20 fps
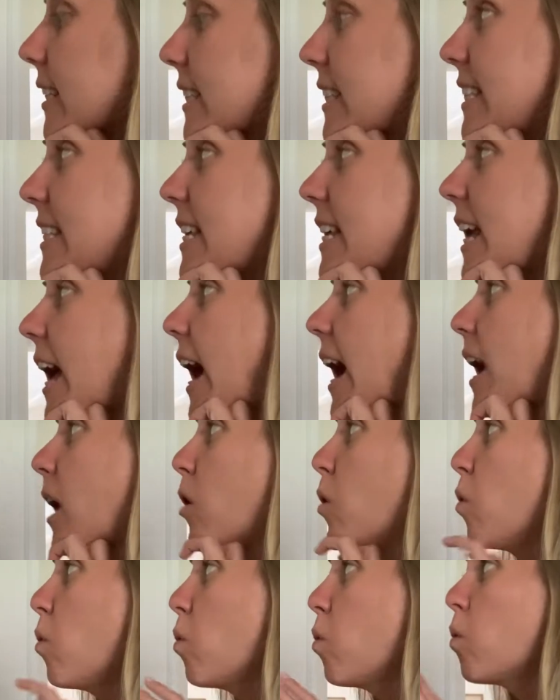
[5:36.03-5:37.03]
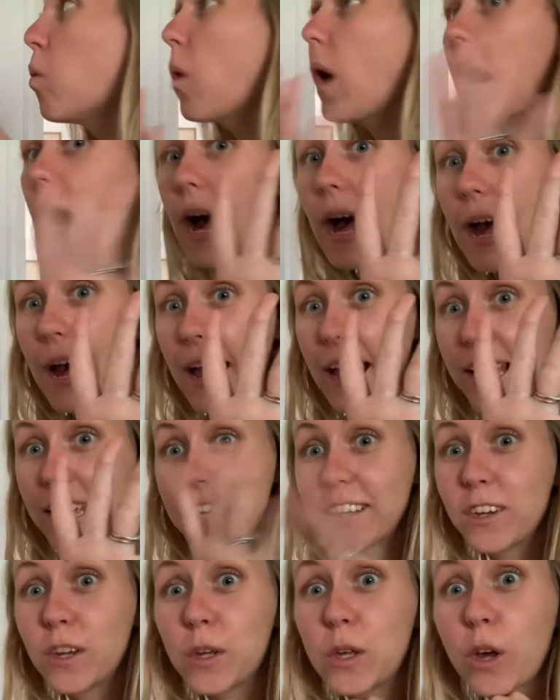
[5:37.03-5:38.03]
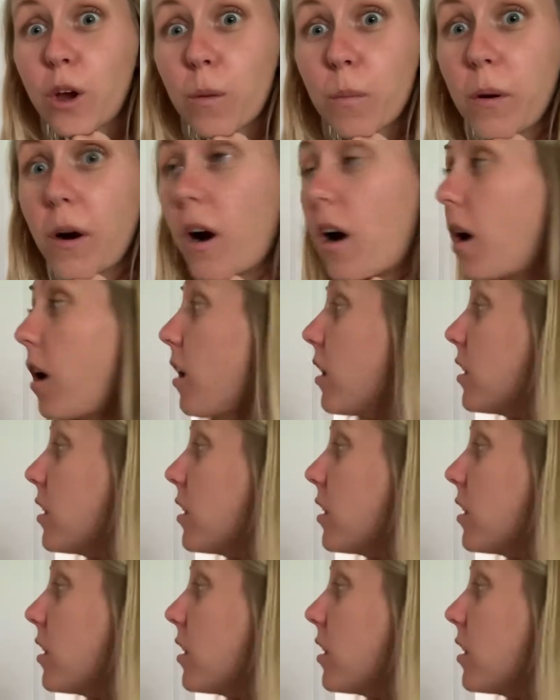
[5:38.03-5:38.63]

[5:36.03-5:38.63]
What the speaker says: see how wide your paws